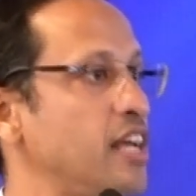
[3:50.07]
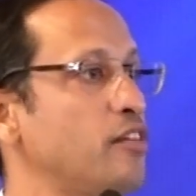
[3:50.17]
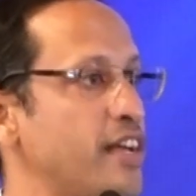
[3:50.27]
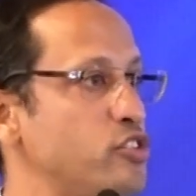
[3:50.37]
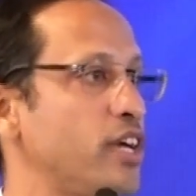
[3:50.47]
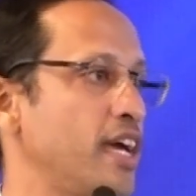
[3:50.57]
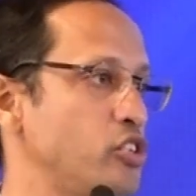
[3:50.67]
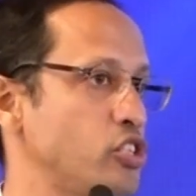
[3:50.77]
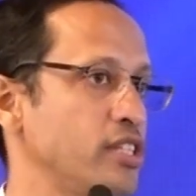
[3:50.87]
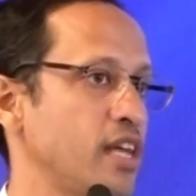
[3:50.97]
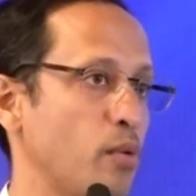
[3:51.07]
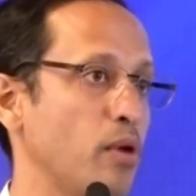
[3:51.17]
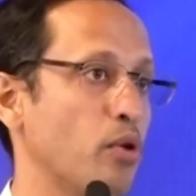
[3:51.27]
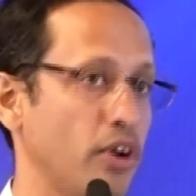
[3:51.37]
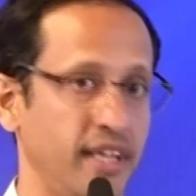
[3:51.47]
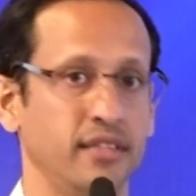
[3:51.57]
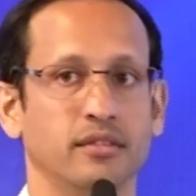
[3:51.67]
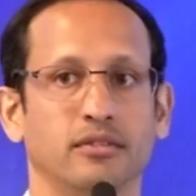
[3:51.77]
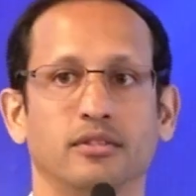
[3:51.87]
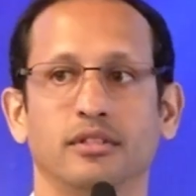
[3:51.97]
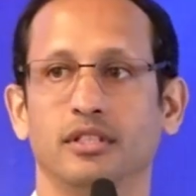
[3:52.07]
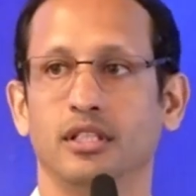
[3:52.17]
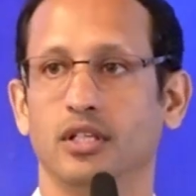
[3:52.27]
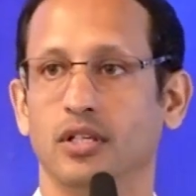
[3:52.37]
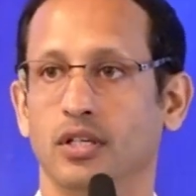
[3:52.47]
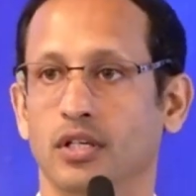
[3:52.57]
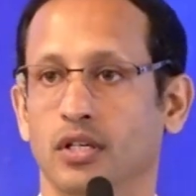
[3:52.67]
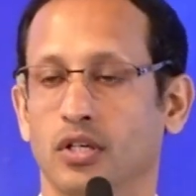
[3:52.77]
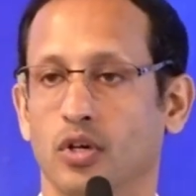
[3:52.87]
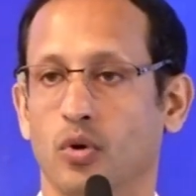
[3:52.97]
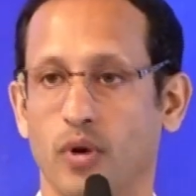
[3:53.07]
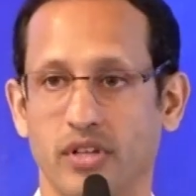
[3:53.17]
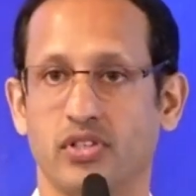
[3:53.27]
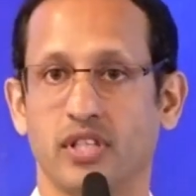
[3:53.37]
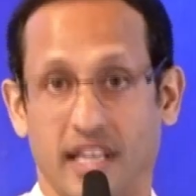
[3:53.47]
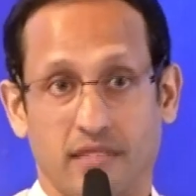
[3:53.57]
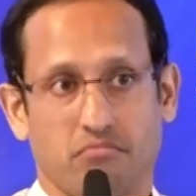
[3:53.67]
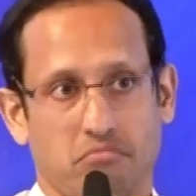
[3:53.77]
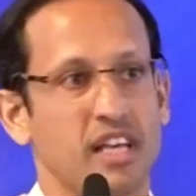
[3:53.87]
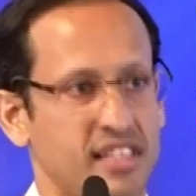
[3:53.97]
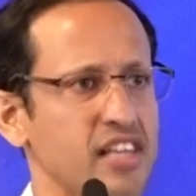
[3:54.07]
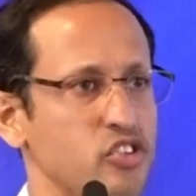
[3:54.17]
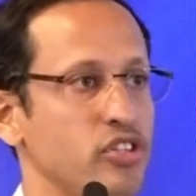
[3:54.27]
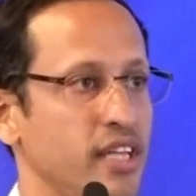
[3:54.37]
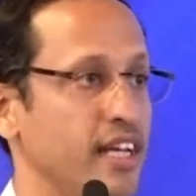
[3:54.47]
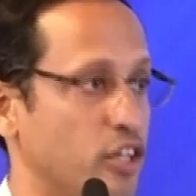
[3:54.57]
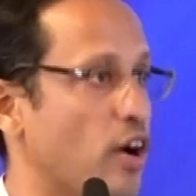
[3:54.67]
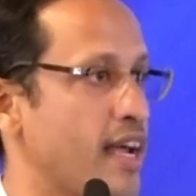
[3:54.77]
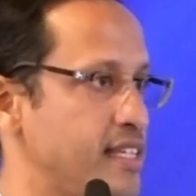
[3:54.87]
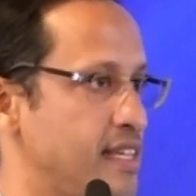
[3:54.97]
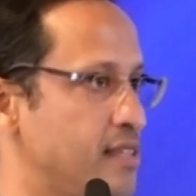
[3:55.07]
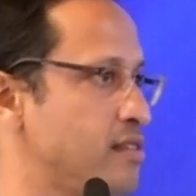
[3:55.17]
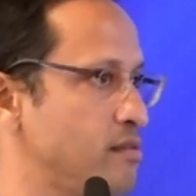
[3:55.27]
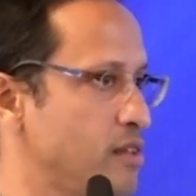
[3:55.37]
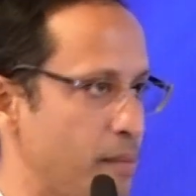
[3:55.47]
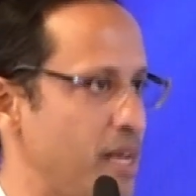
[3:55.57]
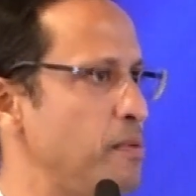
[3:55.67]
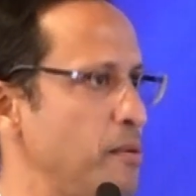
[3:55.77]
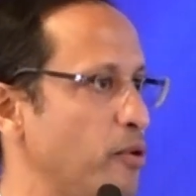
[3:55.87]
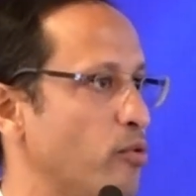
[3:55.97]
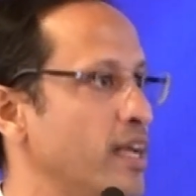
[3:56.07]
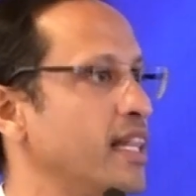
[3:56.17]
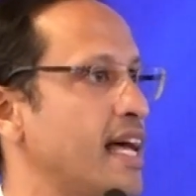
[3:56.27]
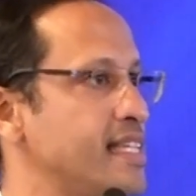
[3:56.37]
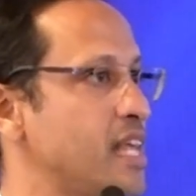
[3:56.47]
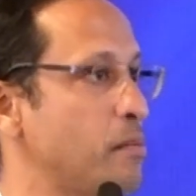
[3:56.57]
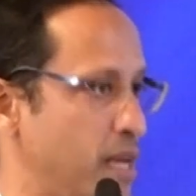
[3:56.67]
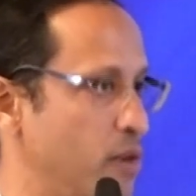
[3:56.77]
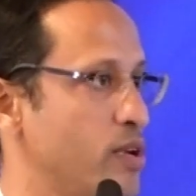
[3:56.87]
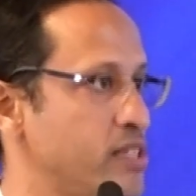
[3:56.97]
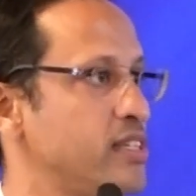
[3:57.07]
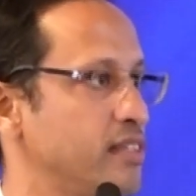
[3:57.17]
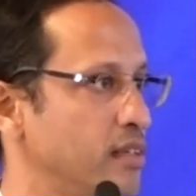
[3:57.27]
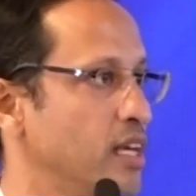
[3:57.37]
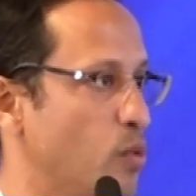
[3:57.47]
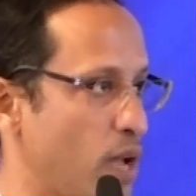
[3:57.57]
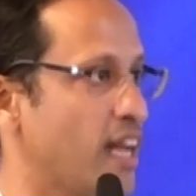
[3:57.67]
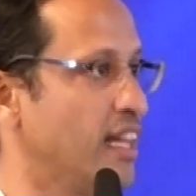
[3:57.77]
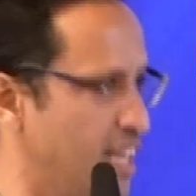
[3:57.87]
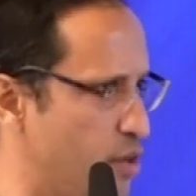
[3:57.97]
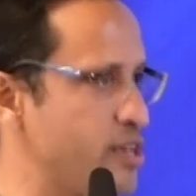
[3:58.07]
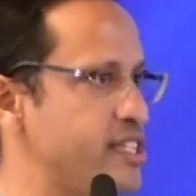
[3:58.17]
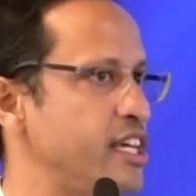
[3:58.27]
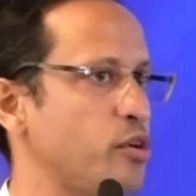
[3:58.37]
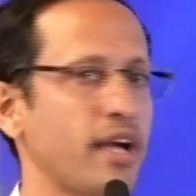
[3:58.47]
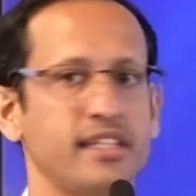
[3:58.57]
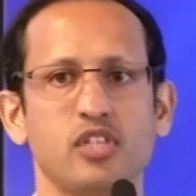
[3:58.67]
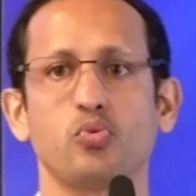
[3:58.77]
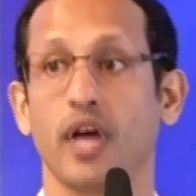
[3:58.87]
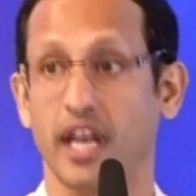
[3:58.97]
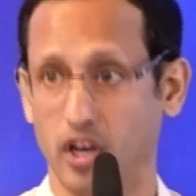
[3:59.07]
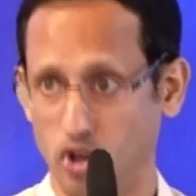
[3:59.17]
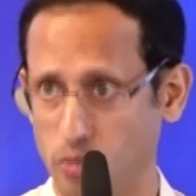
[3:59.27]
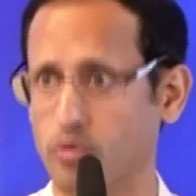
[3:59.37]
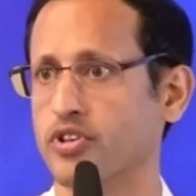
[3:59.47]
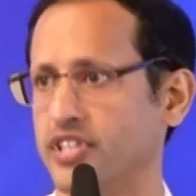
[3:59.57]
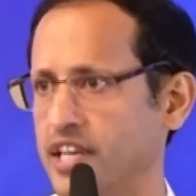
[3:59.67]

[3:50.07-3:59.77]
of education that we were in was essentially in crisis. Not many people realize that, but we had a literacy crisis, we had a numeracy